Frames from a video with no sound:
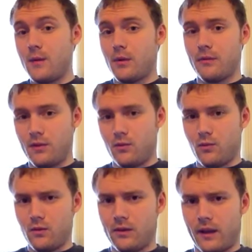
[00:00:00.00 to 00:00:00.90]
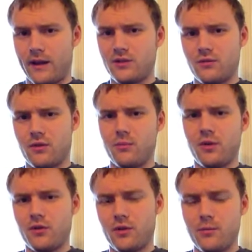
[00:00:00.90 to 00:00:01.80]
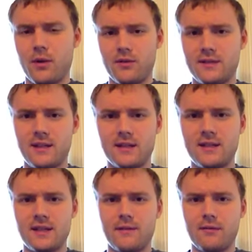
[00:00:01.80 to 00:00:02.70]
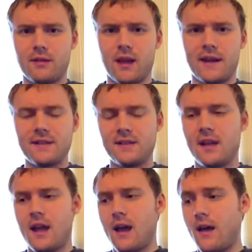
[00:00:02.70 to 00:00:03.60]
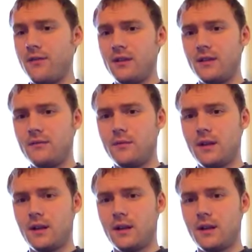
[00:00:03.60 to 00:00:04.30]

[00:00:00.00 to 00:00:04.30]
Probably the actual computer components you could see with lights. I thought that would be